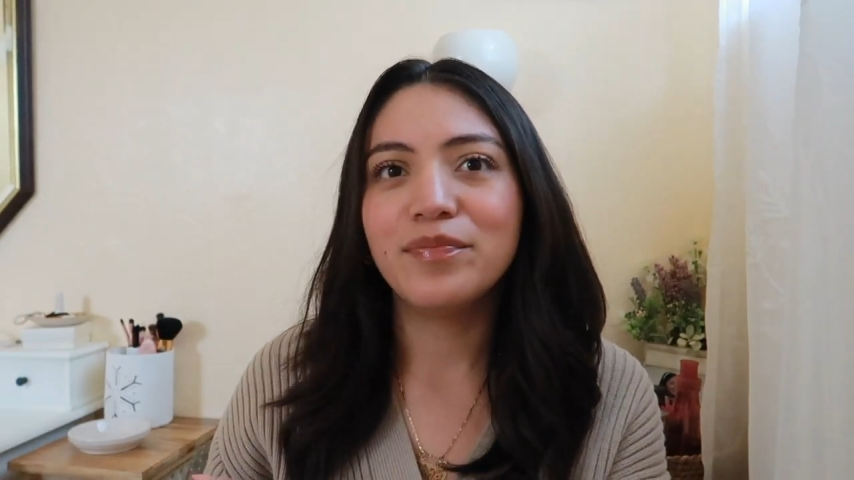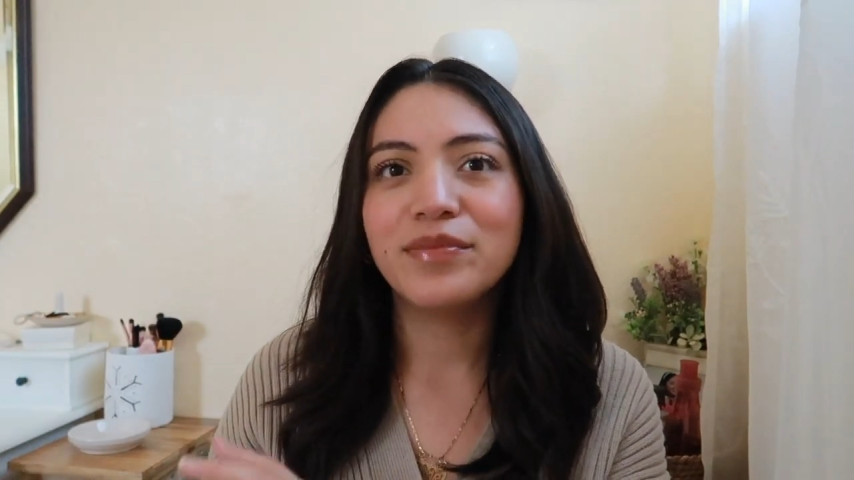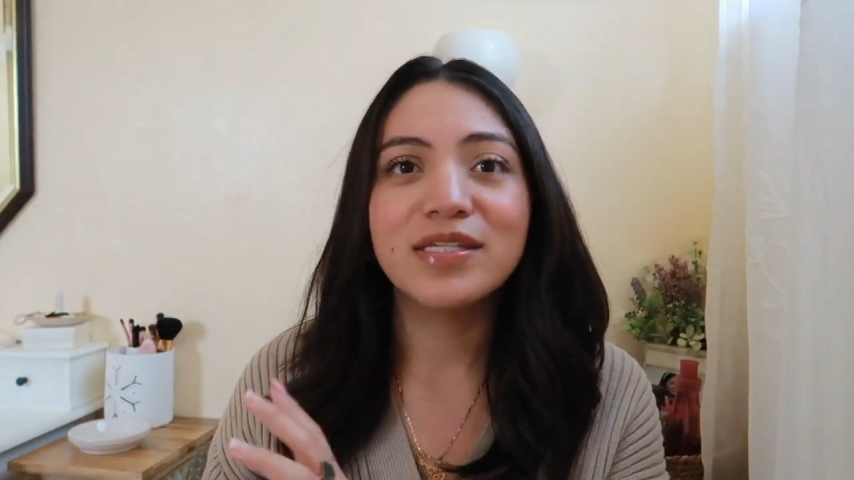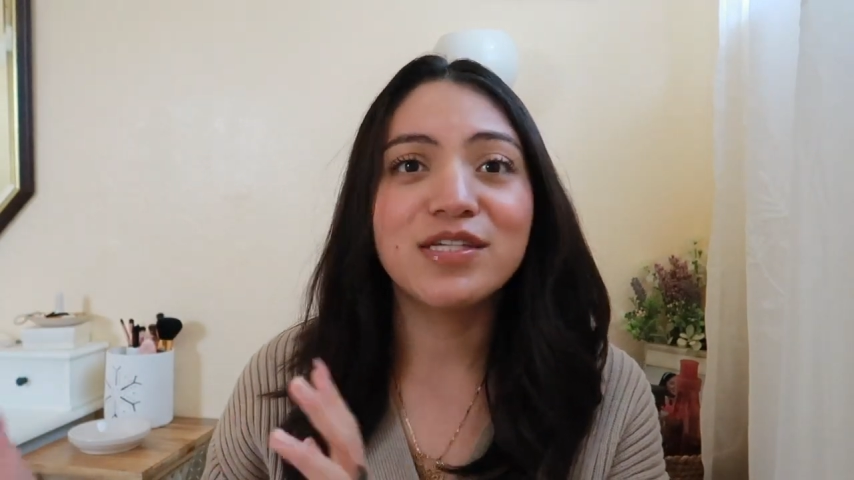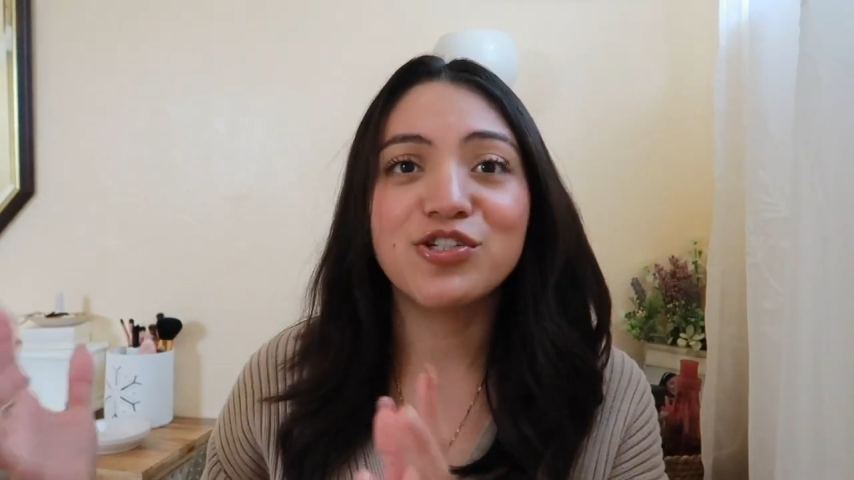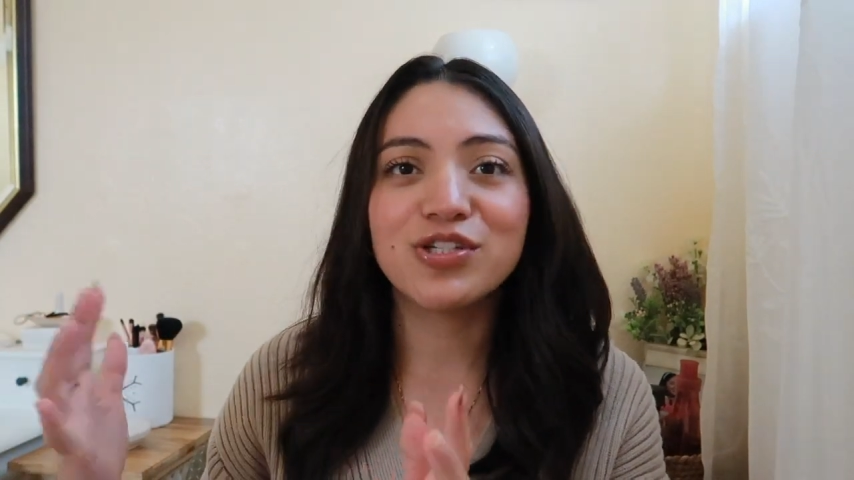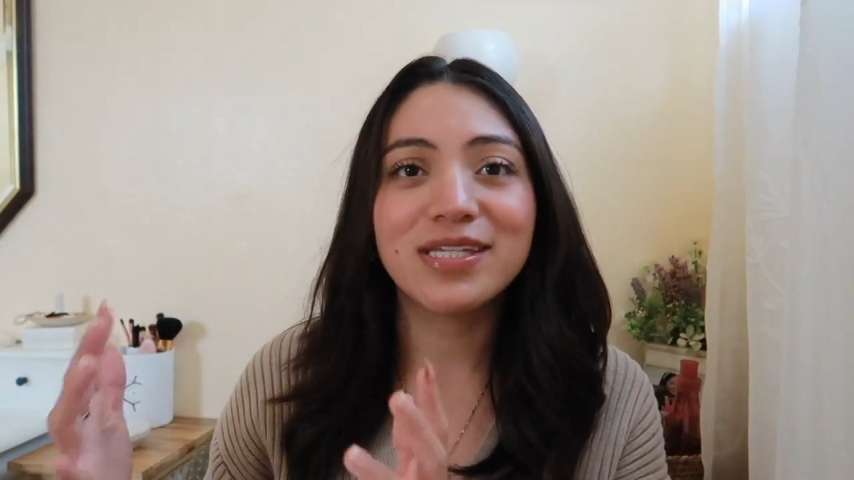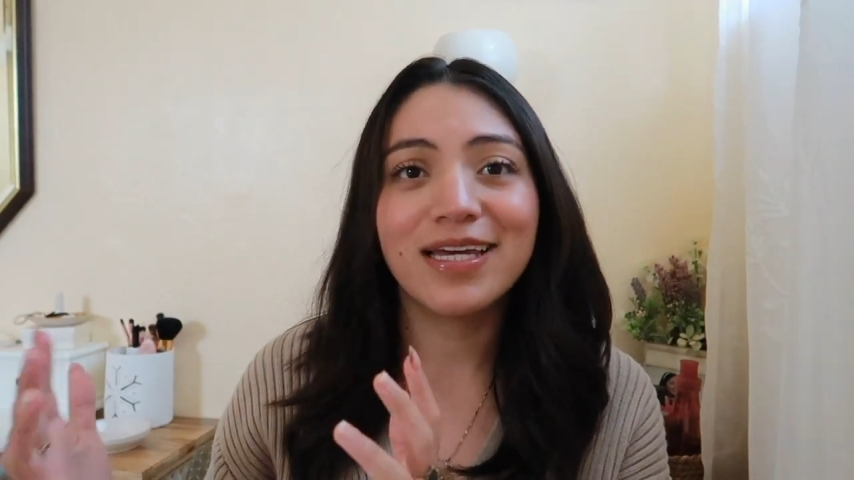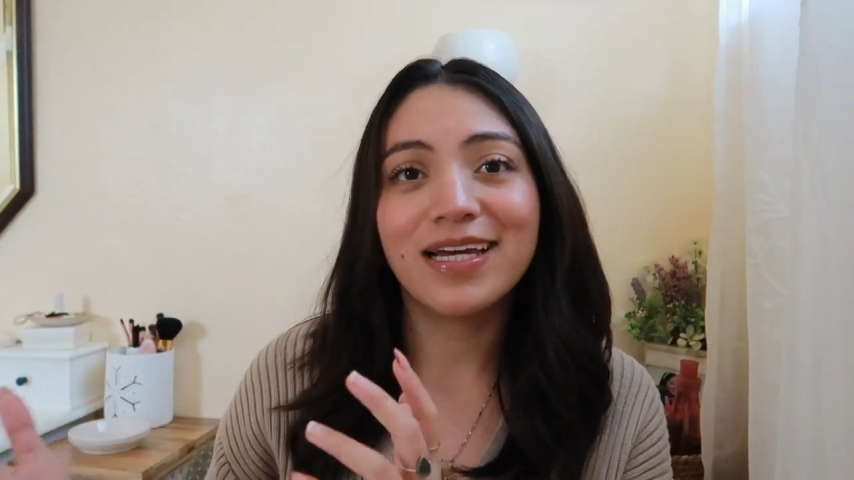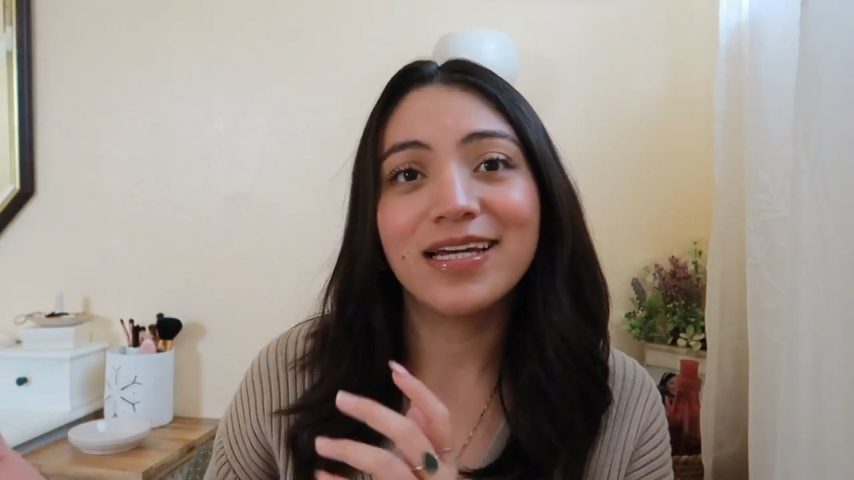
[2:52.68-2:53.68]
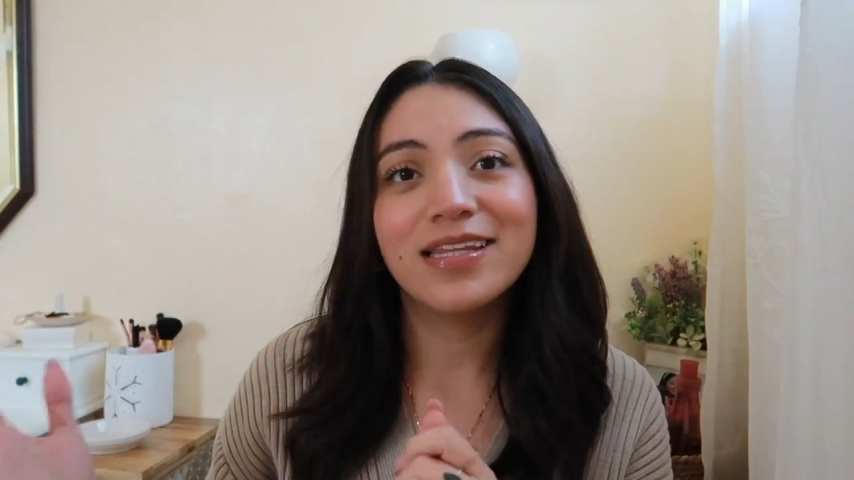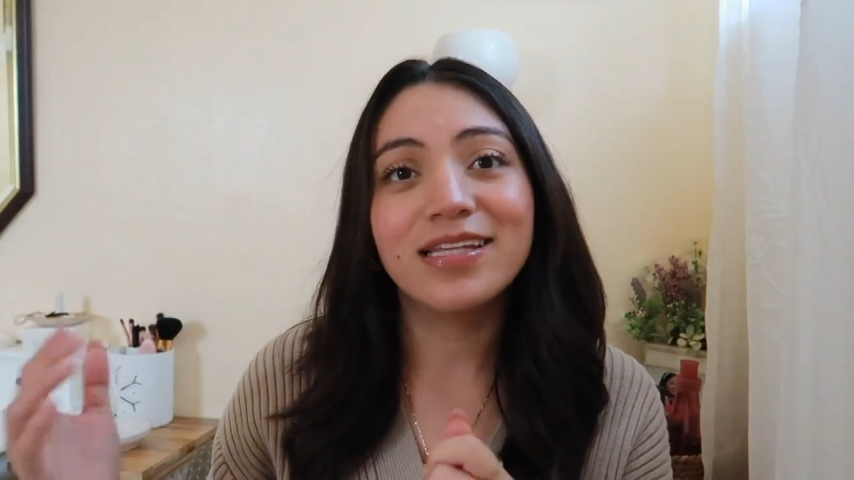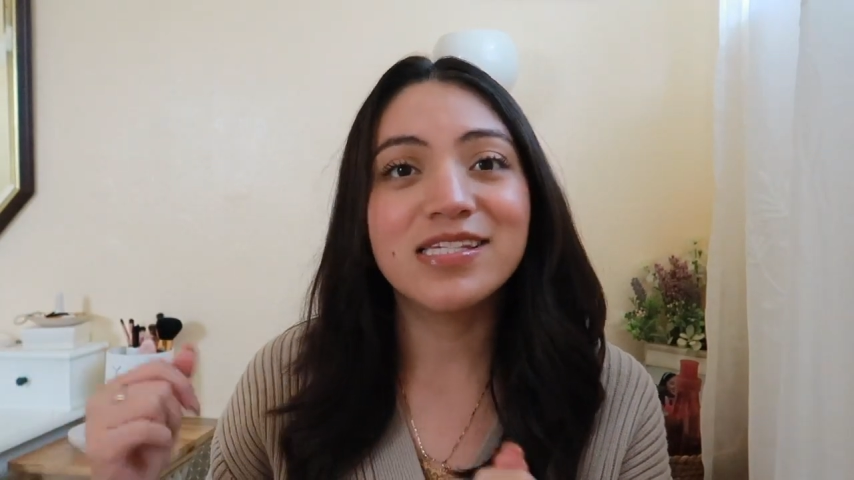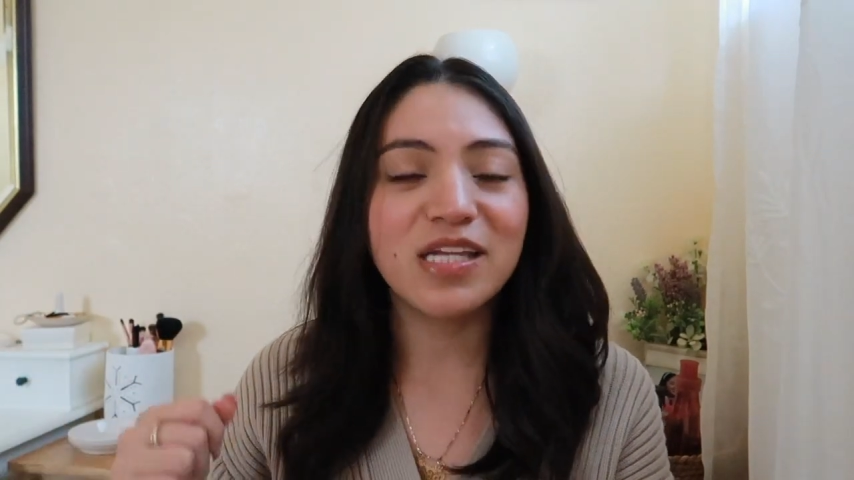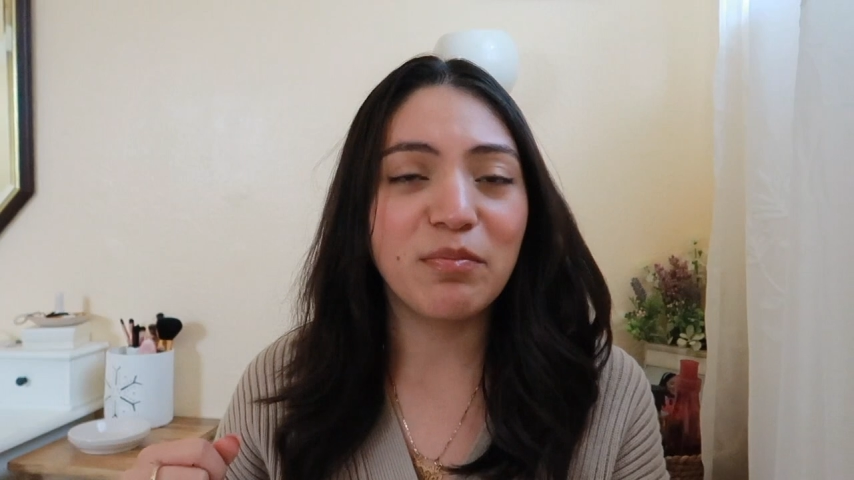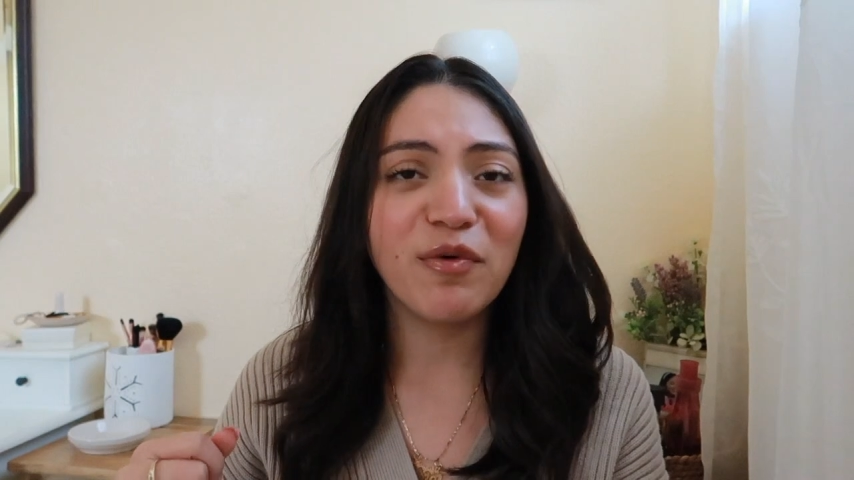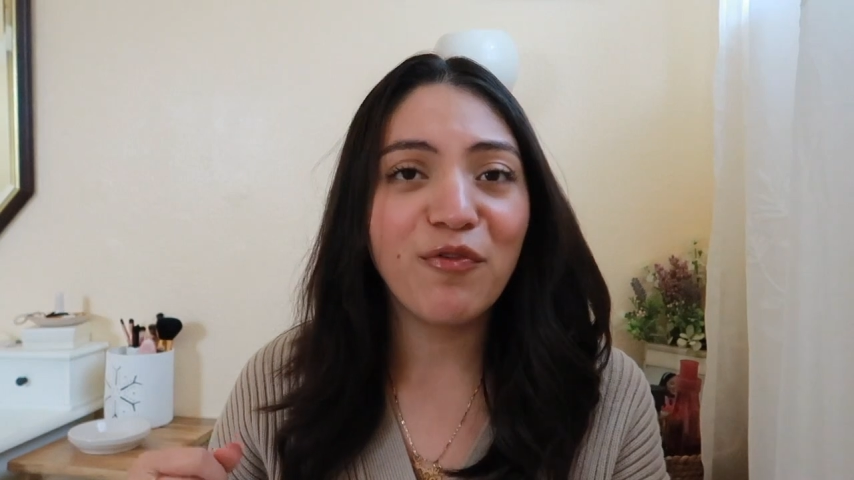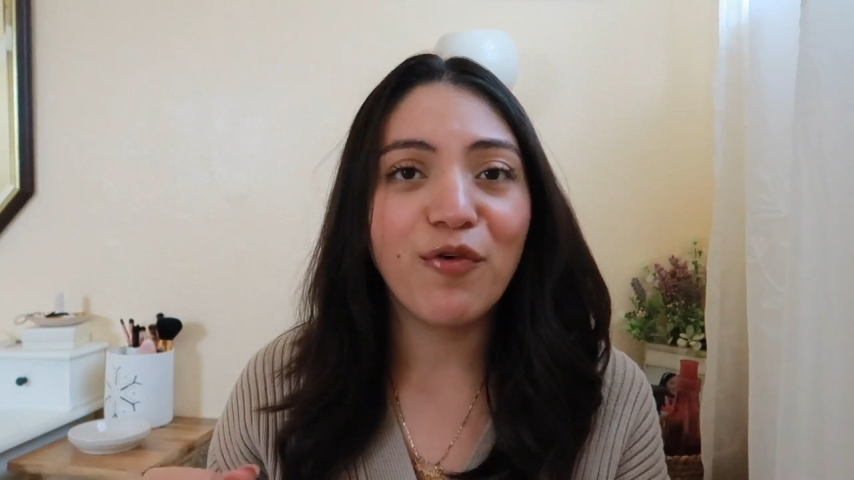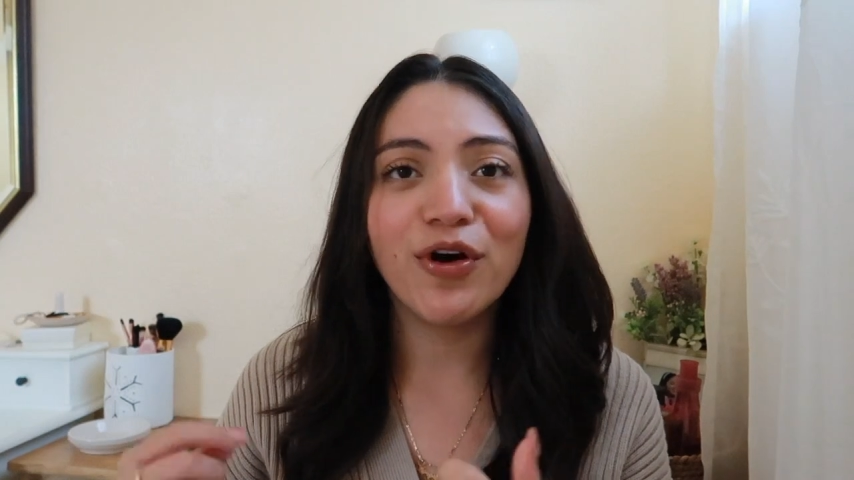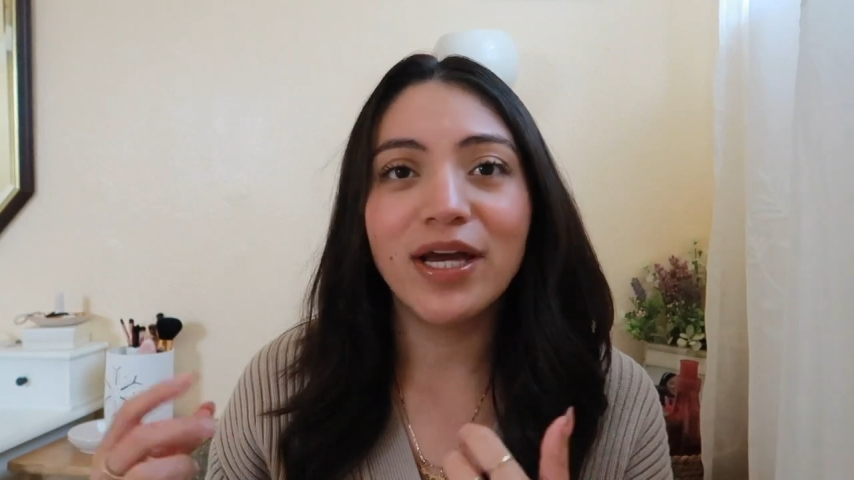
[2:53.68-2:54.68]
This is just like the step before,